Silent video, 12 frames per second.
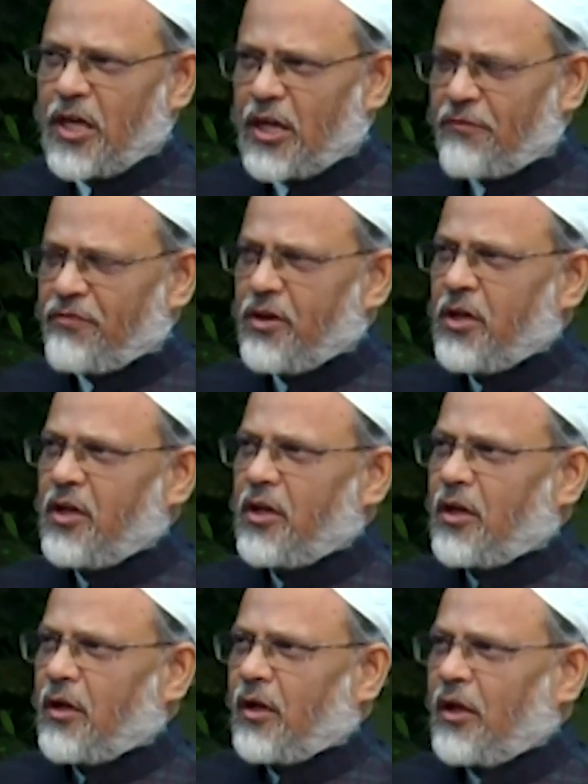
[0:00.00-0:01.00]

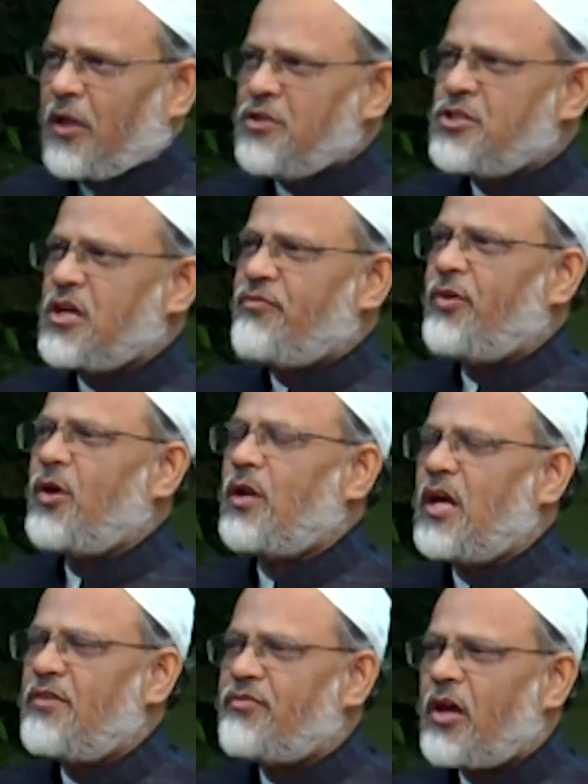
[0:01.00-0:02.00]
Every inch of our
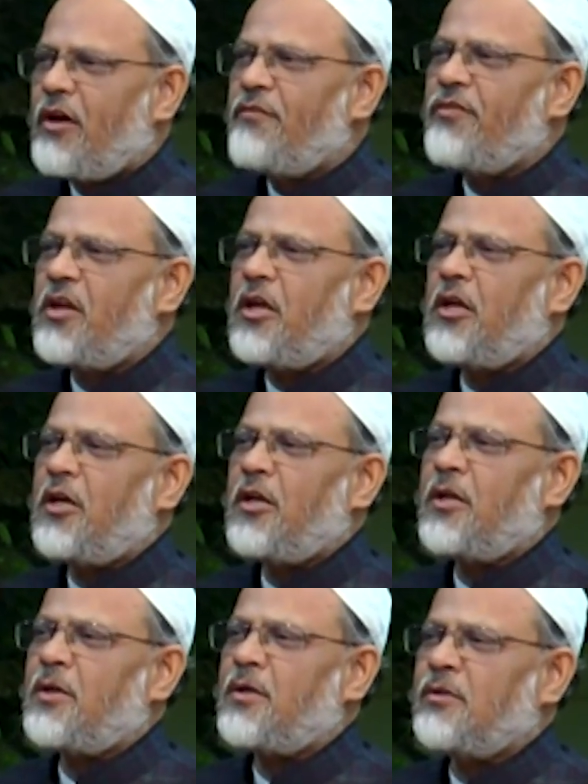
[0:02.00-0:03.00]
life,
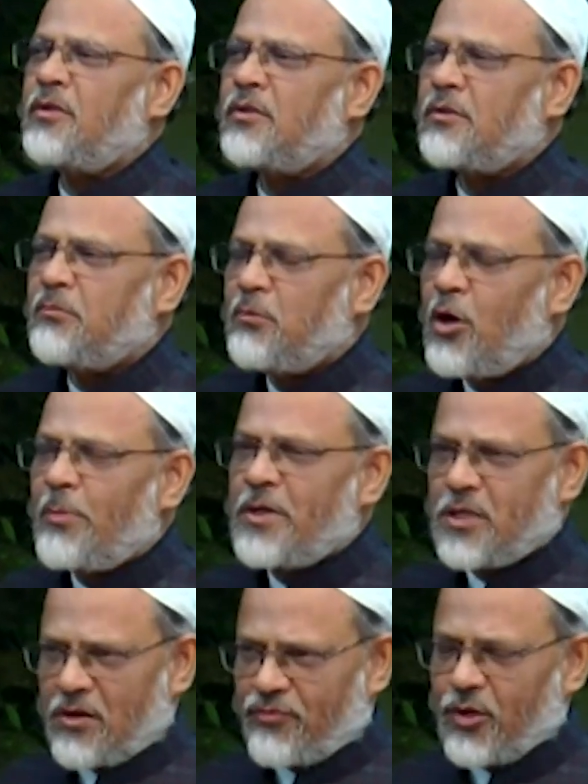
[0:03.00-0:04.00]
every
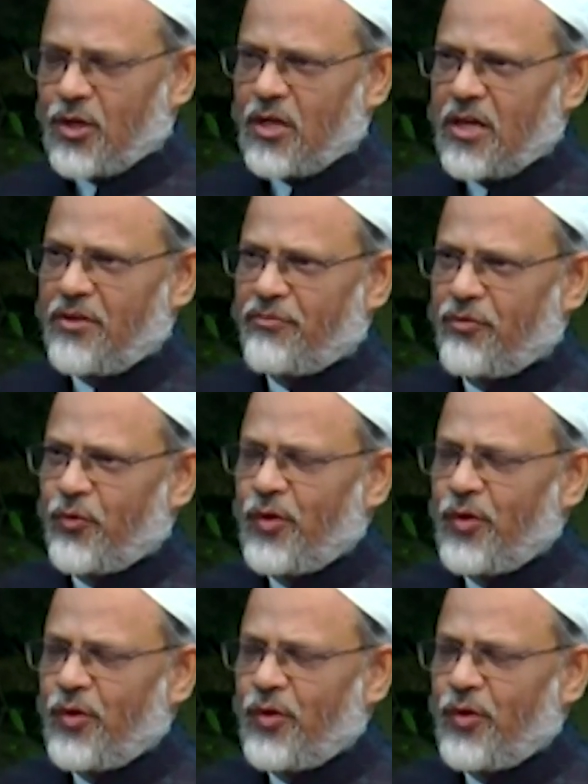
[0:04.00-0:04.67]
moment of our life,